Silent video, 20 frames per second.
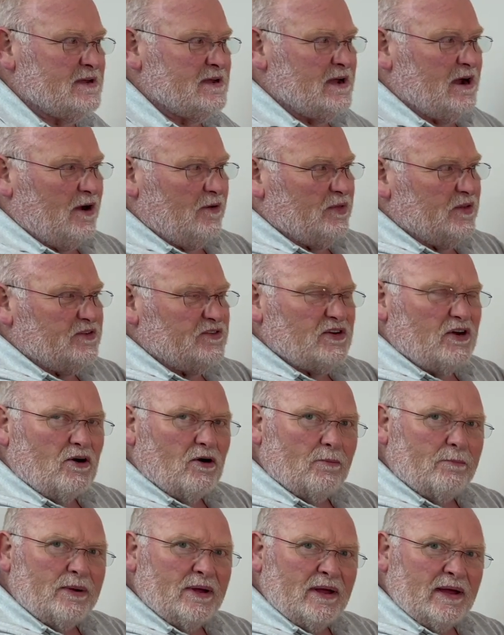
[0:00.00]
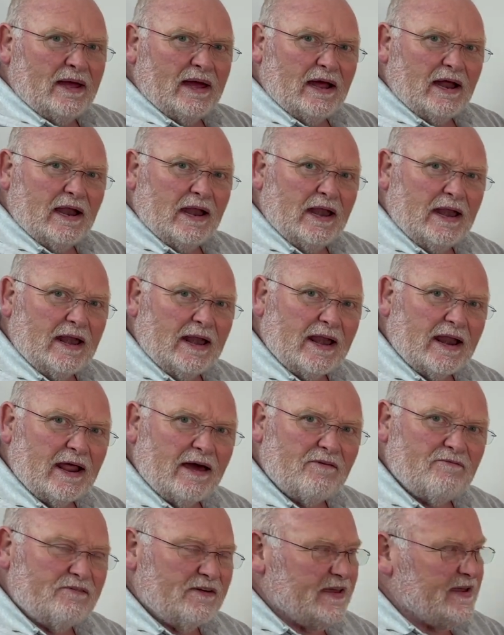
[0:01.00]
On the top,
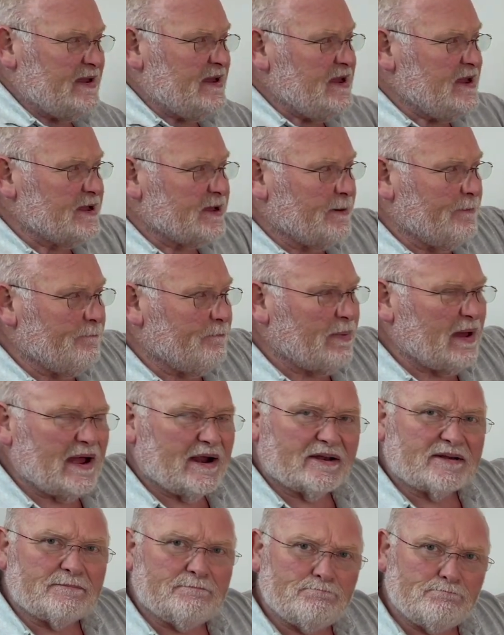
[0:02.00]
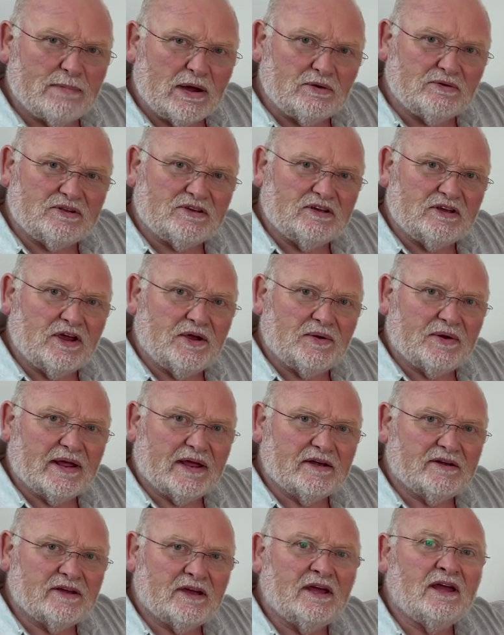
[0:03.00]
lovely compact motor unit,
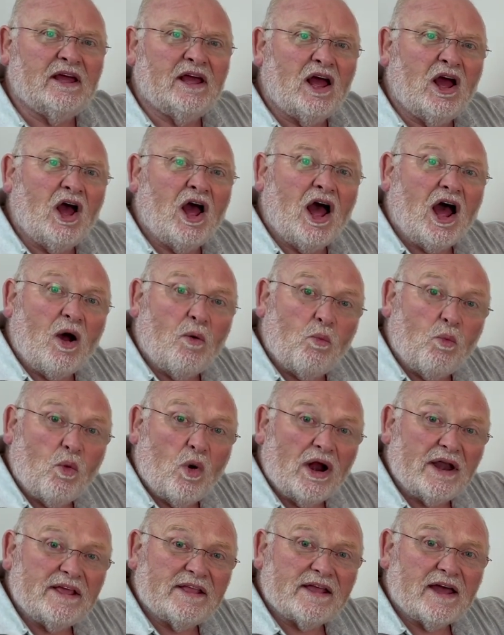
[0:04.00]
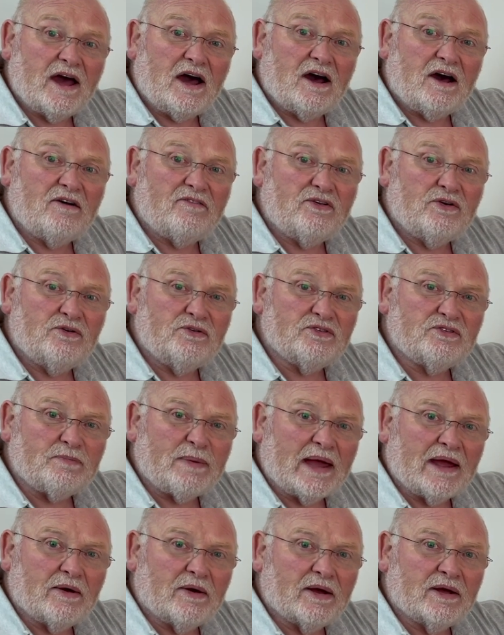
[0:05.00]
1.5
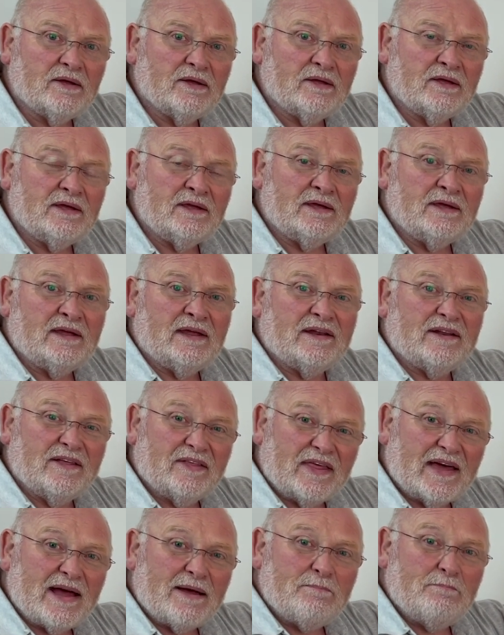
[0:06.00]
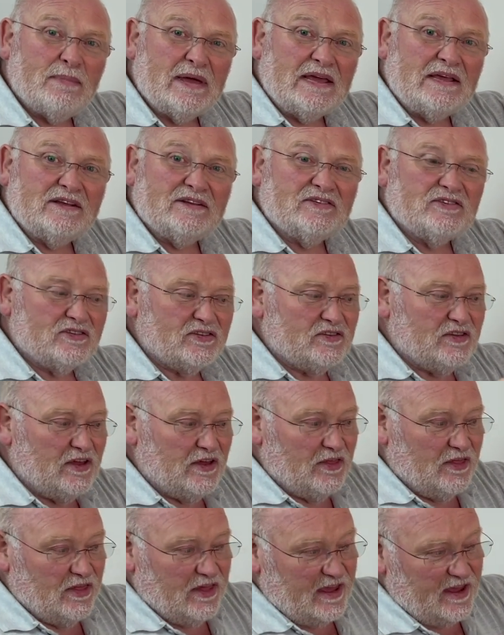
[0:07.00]
horsepower. Now that means
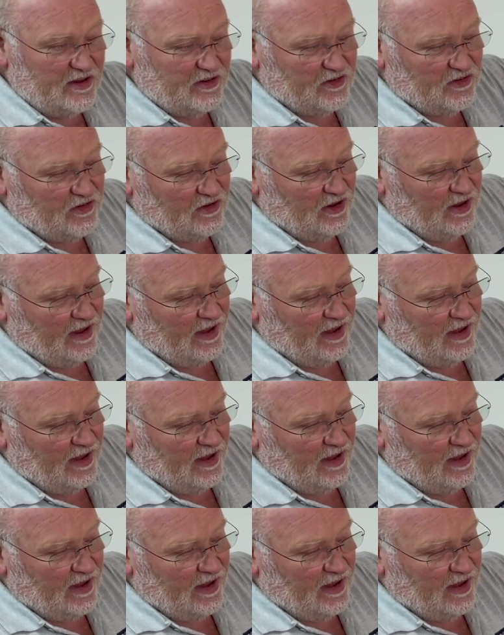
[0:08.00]
that this